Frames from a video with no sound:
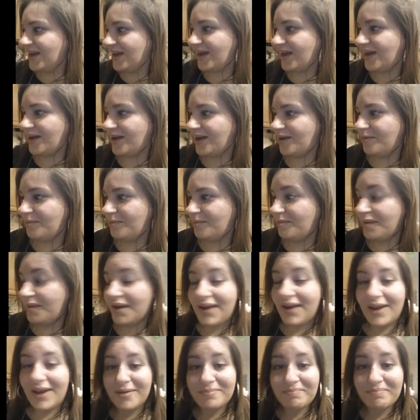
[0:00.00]

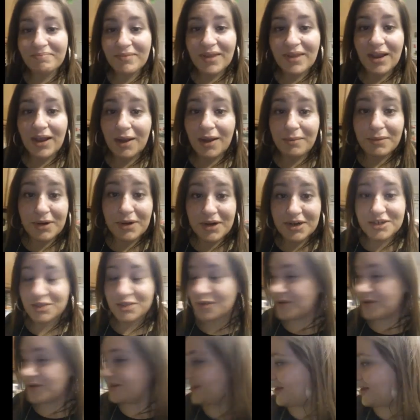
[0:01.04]
But yeah, I'm gonna
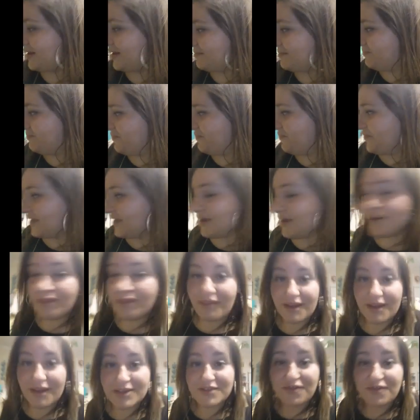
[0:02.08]
enjoy that.
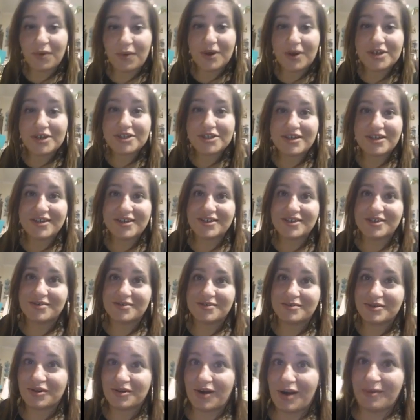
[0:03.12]
Thanks for watching.
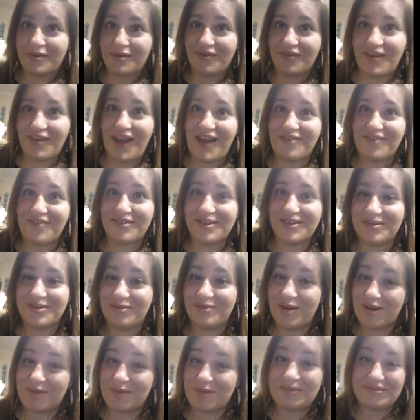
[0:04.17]
Subscribe if you
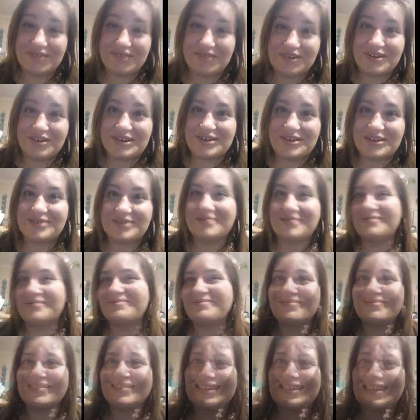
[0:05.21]
haven't. Welcome if you're new.
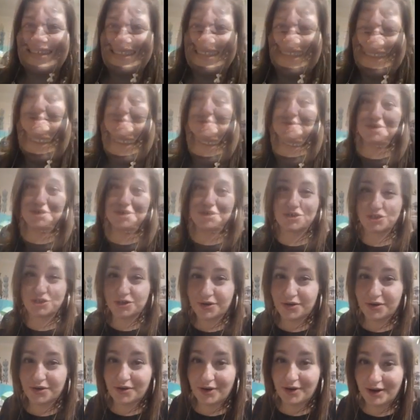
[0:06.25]
See you later. I just wanted to
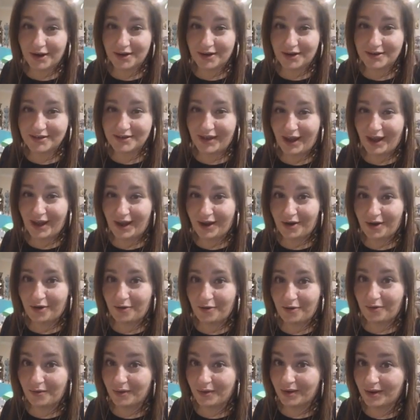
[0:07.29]
show you guys
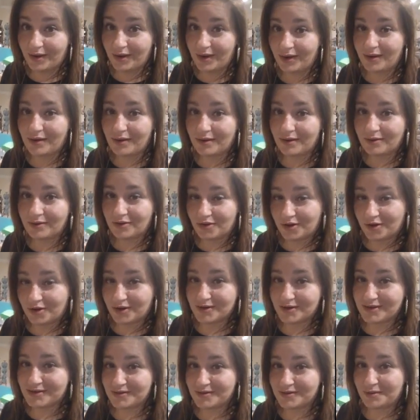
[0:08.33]
how it
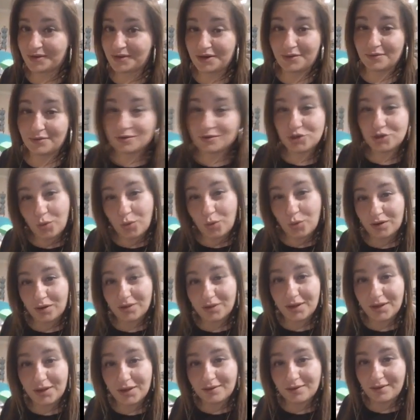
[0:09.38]
looks when you
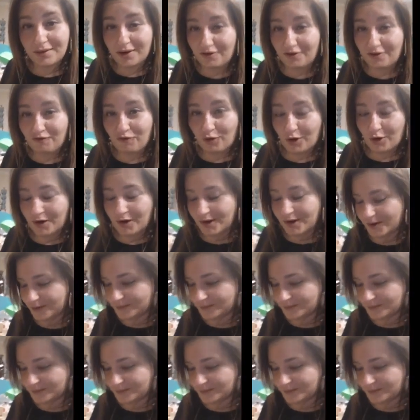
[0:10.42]
twirl it on a fork.